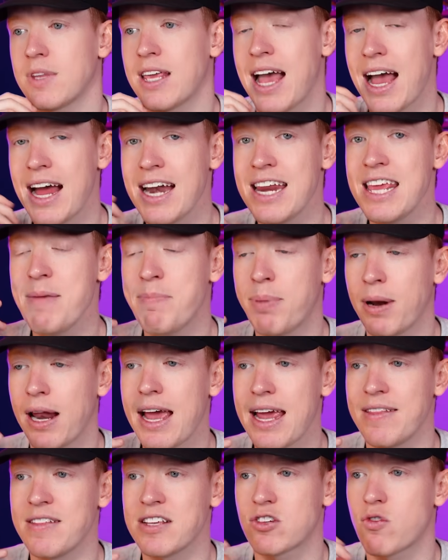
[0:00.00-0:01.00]
Can he
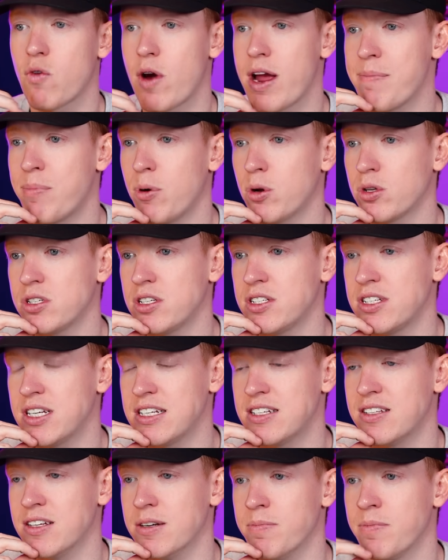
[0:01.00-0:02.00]
play in this Graham Potter
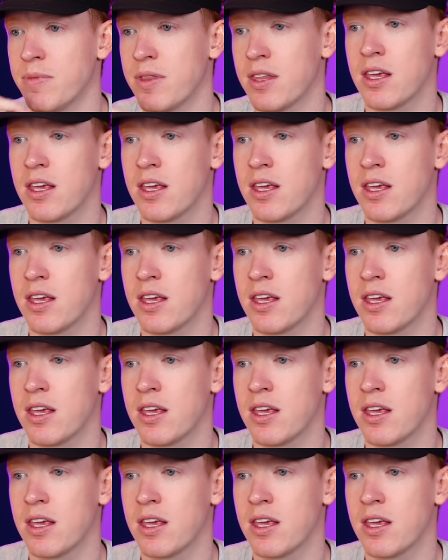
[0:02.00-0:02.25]
system?